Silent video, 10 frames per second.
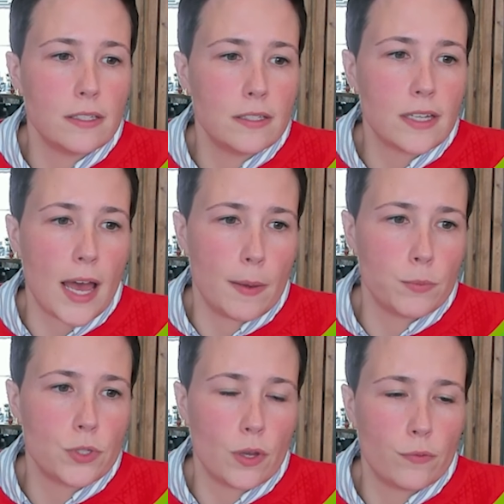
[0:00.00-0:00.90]
times
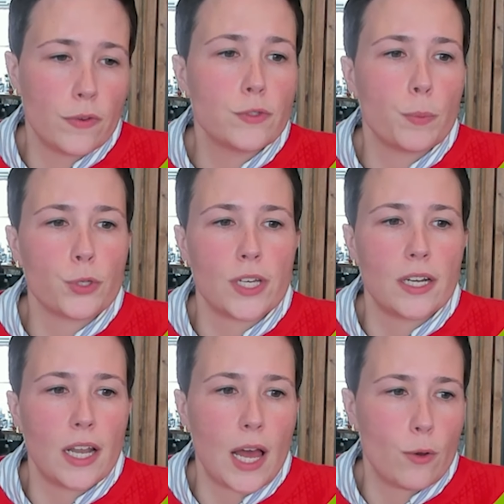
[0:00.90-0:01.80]
of 50%
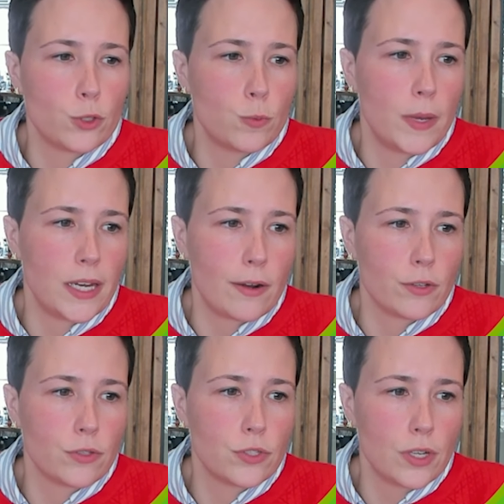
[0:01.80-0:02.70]
allowance paid out
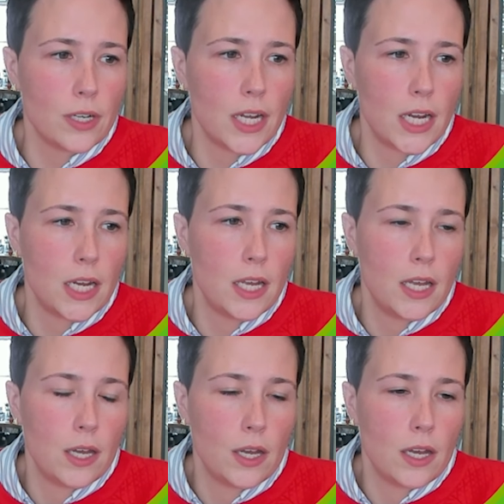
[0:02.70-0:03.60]
on Sunday
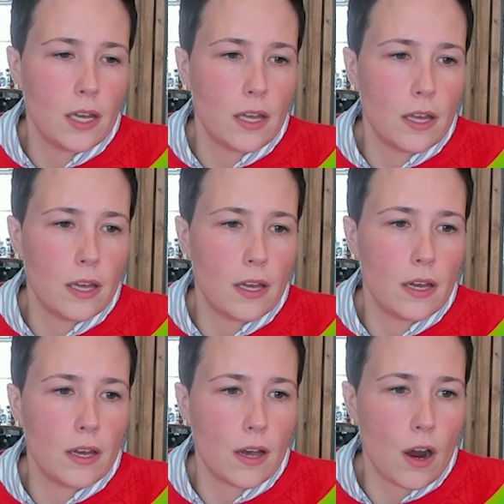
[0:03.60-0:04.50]

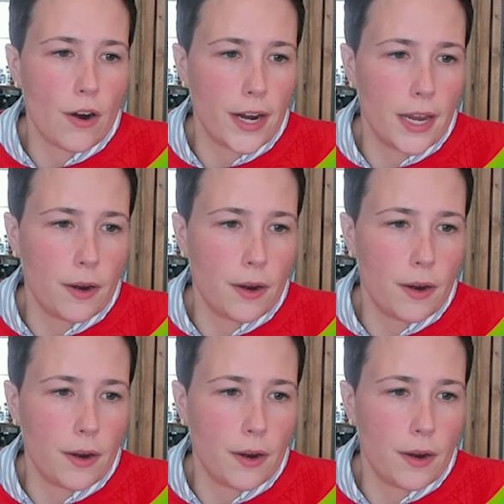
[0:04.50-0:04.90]
are here.